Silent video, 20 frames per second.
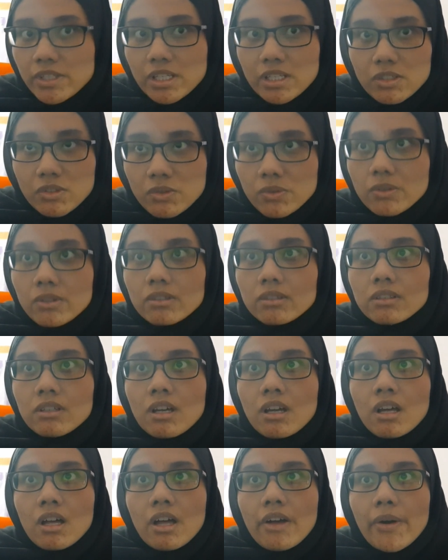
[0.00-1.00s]
in school.
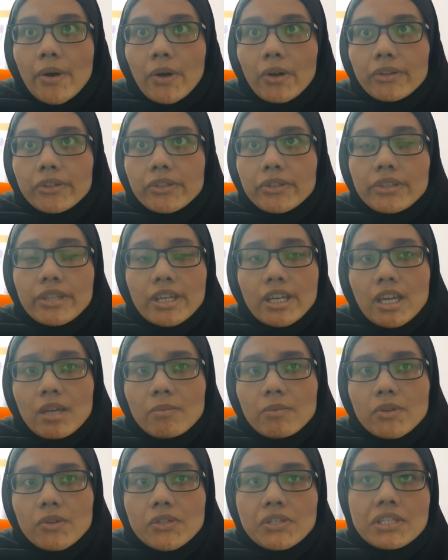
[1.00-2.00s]
Although they can
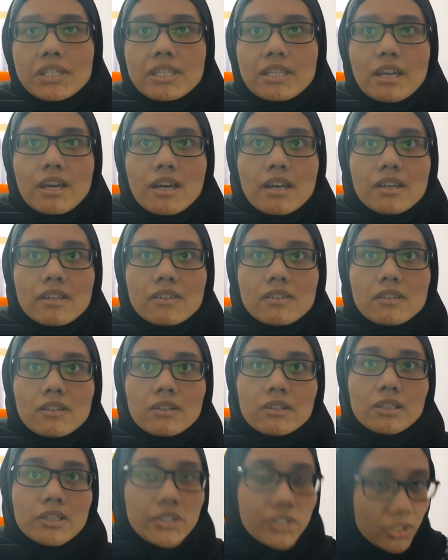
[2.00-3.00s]
be used as a
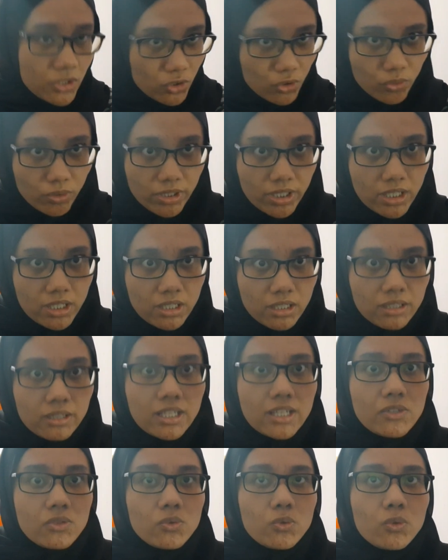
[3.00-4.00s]
learning tool in the
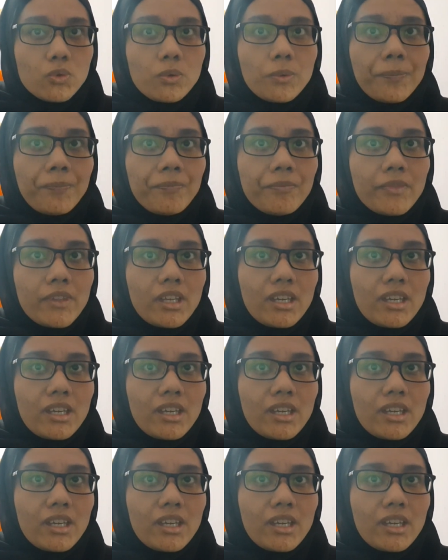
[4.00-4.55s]
classroom,